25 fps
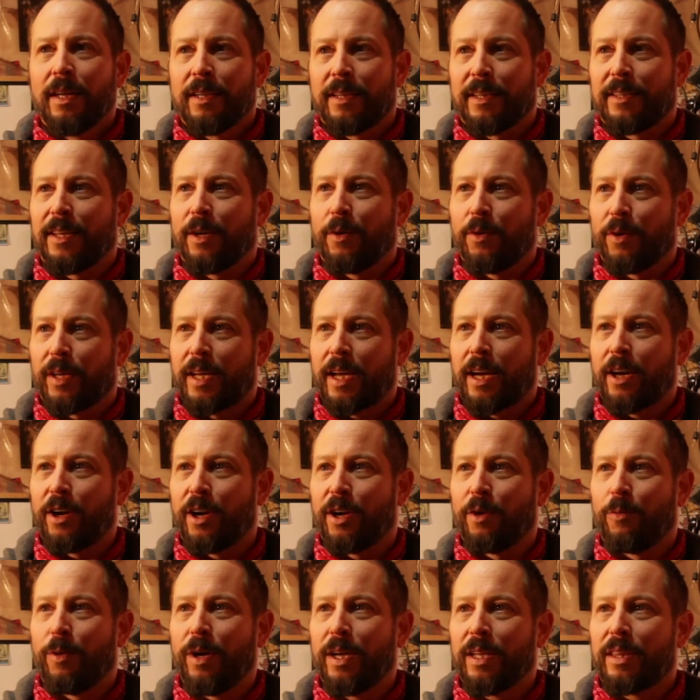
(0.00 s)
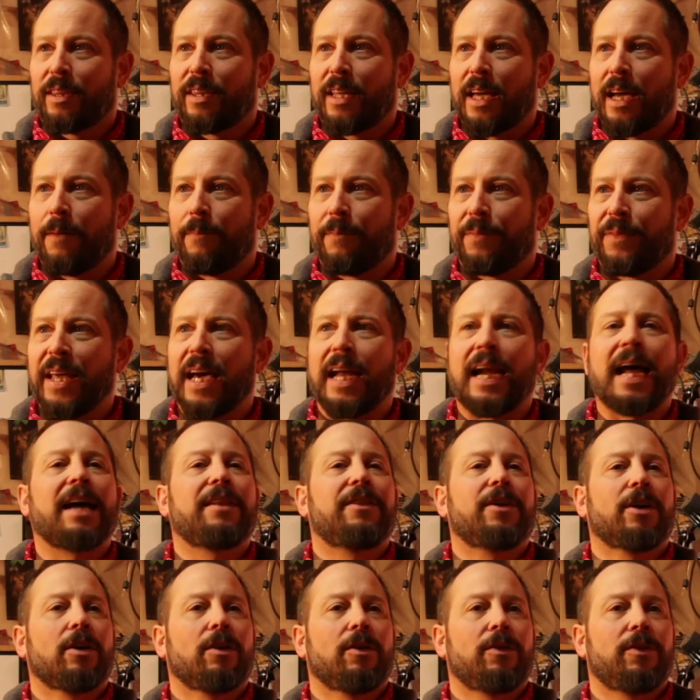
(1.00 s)
that they would carry with them that
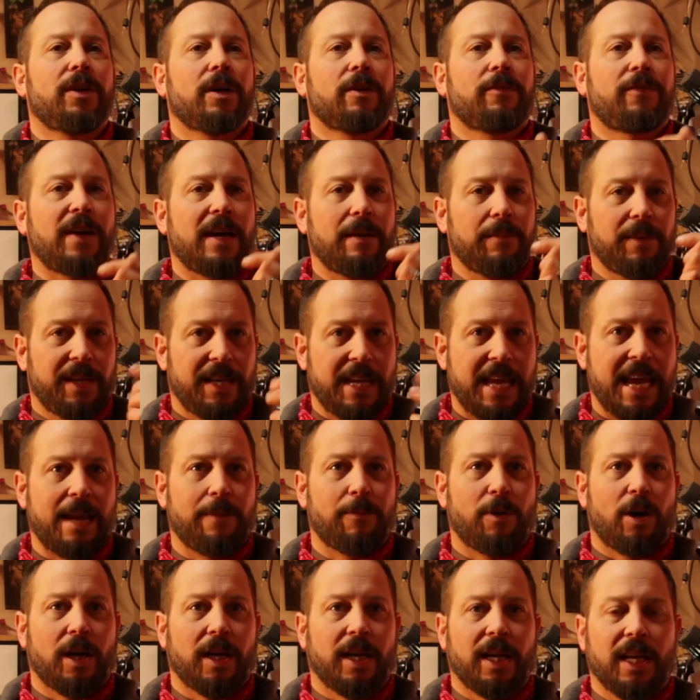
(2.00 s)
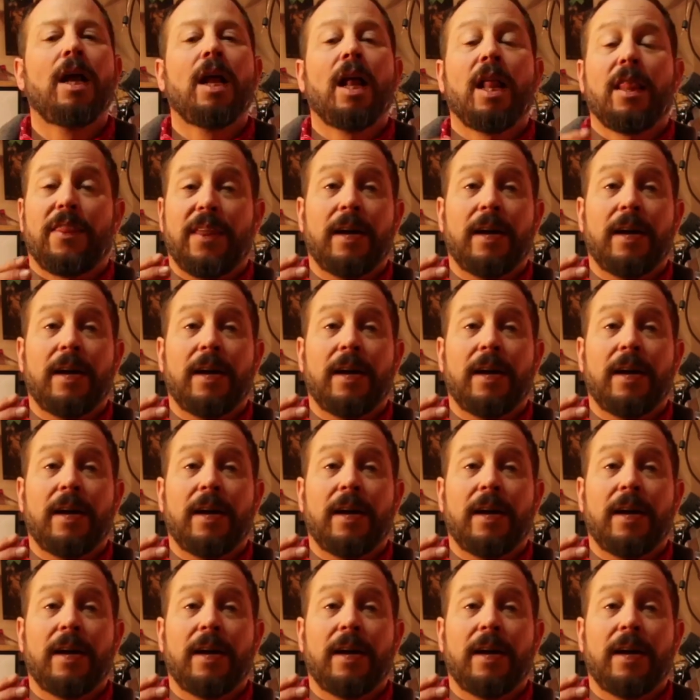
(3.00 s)
had their family name on it.